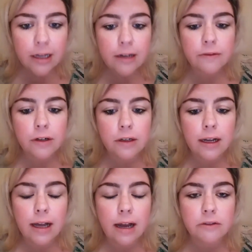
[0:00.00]
for
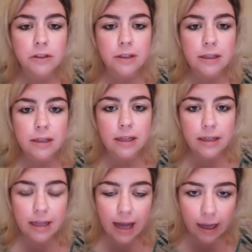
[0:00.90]
looking after
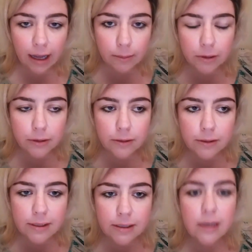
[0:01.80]
the
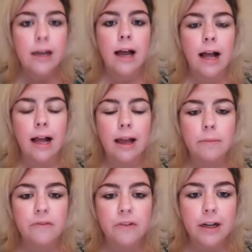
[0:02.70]
animals,
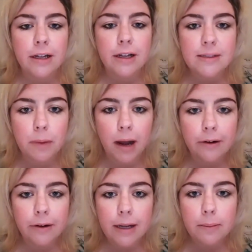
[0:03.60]
for
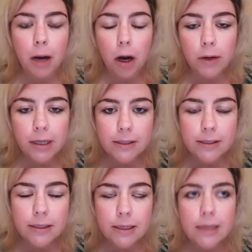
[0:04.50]
inspiring
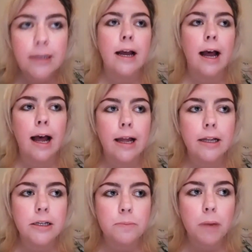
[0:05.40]
poets
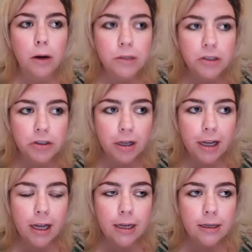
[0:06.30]
and
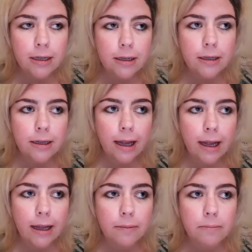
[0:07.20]
poetry,
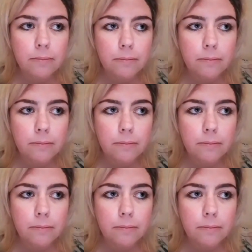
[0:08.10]
and